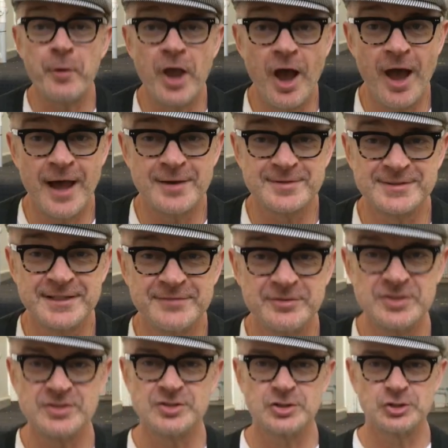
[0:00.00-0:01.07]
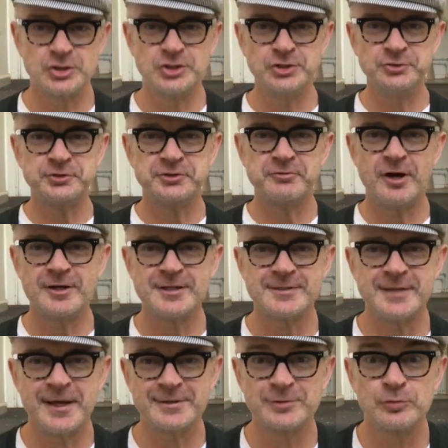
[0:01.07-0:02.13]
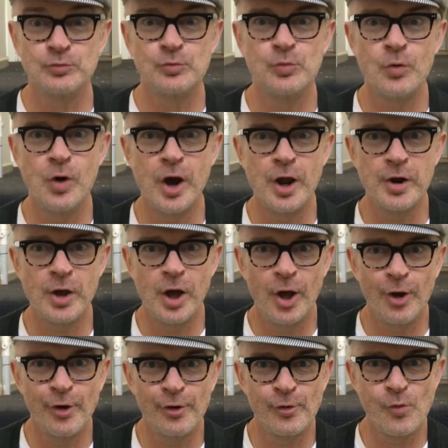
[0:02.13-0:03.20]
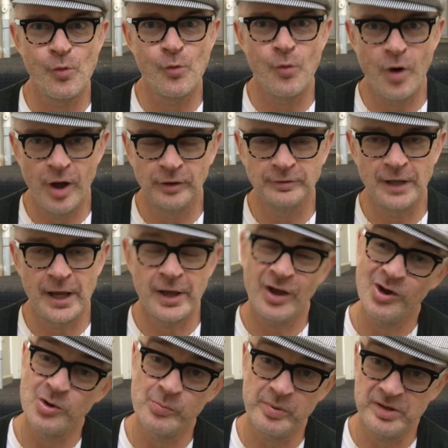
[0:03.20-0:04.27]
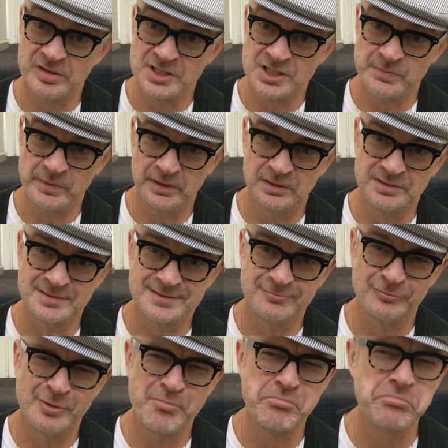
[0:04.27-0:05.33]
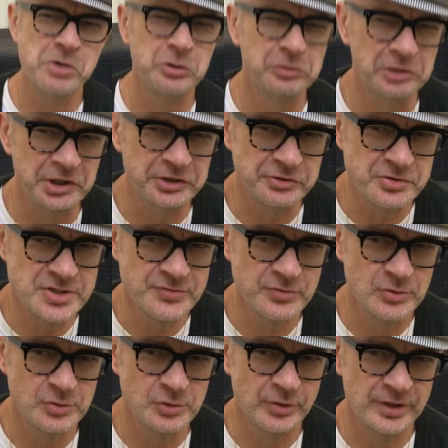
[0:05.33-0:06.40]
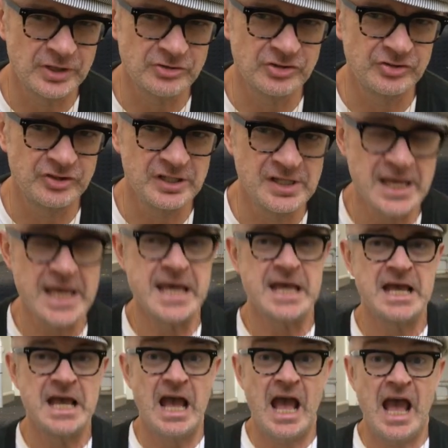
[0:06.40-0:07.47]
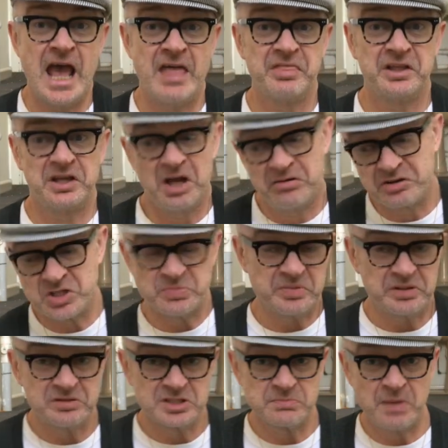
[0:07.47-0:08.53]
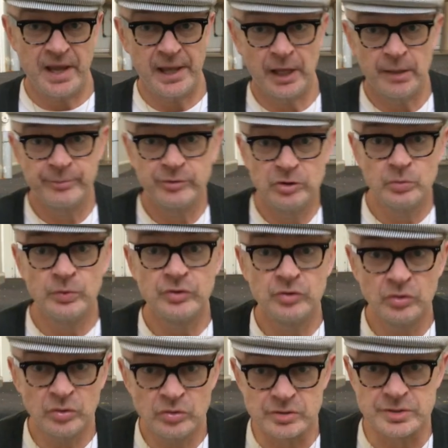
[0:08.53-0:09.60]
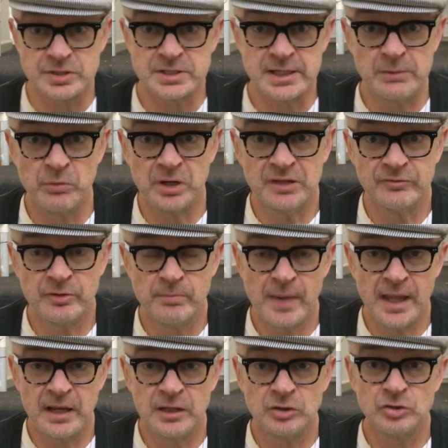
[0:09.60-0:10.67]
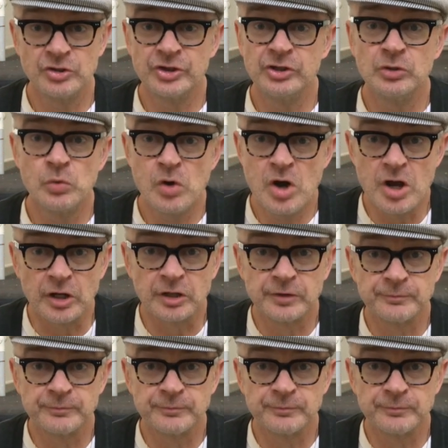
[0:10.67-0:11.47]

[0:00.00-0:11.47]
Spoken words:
we are, house lovers. Choose Your Architect 101. I hope it has been remotely useful or interesting, and that our experience might help you with yours in whatever manner you're going to work.